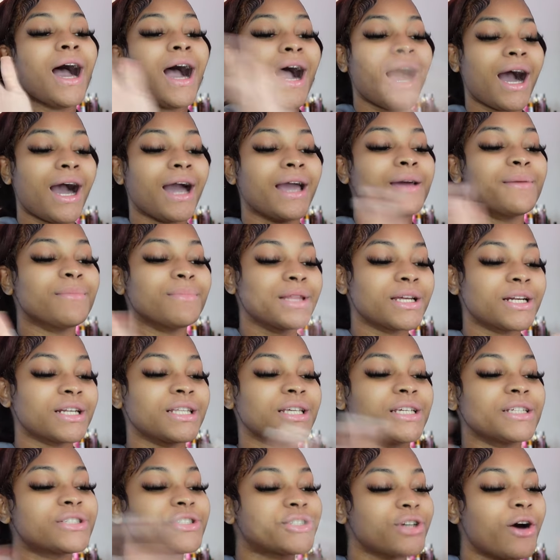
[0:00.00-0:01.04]
I am
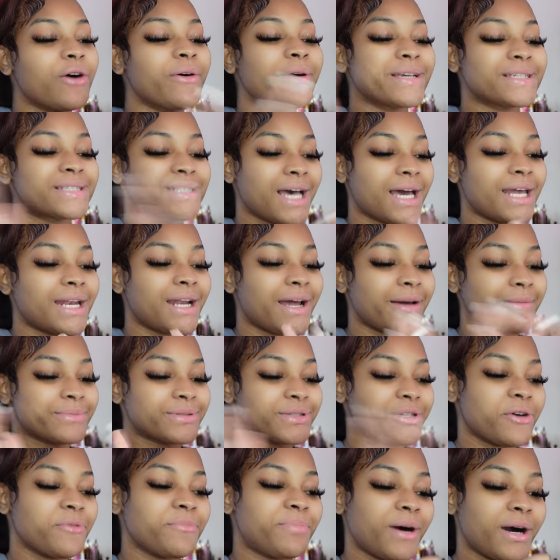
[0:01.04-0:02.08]
literally so excited. I'm
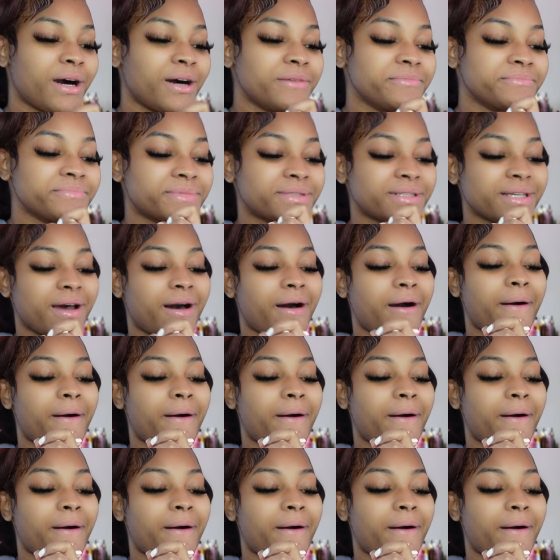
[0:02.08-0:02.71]
so pumped.